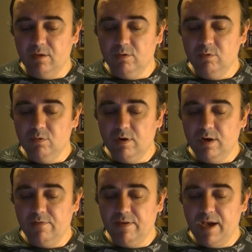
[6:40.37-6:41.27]
Do you
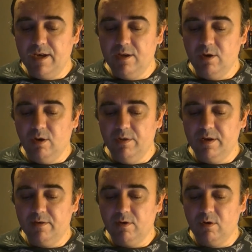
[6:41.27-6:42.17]
have any
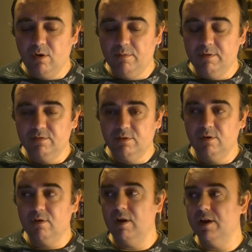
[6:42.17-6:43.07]
other hobbies
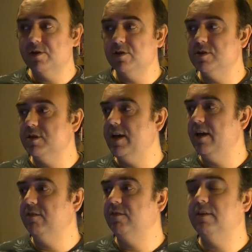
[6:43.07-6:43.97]
or collections?
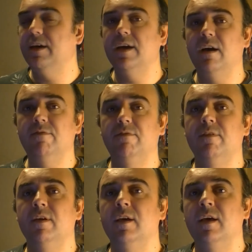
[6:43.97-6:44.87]
Yes, I have.
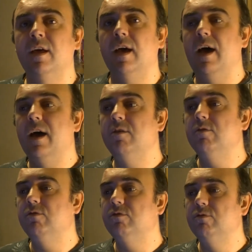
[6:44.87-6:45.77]
I
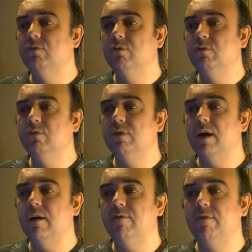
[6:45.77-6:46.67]
used to
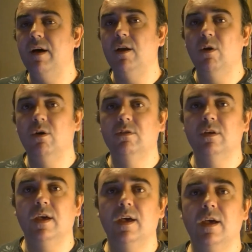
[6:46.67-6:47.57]
have a lot
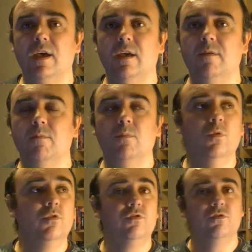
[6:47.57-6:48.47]

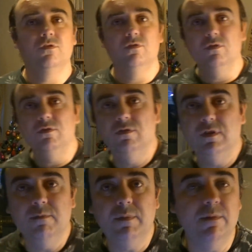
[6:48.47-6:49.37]
books, so you
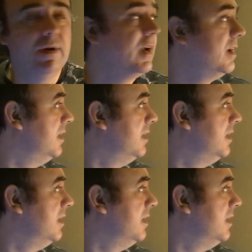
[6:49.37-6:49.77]
see in my bag.